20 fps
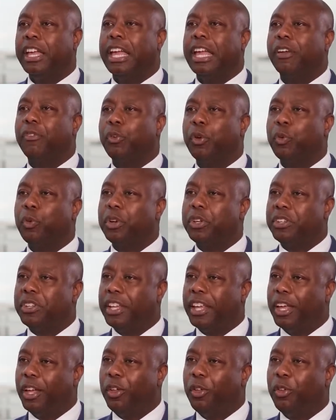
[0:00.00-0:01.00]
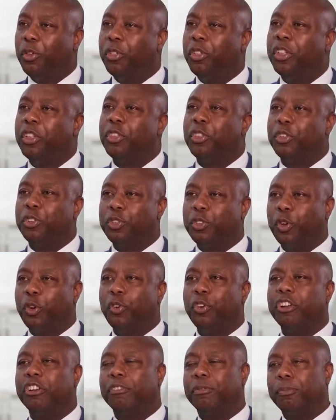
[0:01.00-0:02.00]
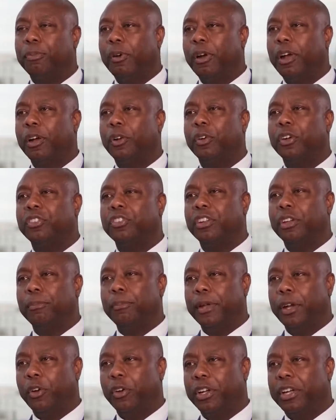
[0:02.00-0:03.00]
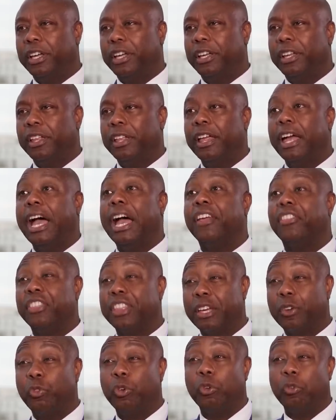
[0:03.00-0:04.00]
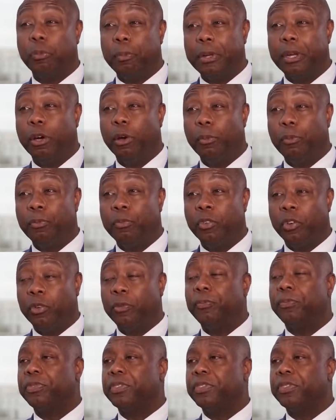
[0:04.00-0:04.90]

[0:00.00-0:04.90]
If we would tell the story of progress in America, I think we would be hopeful.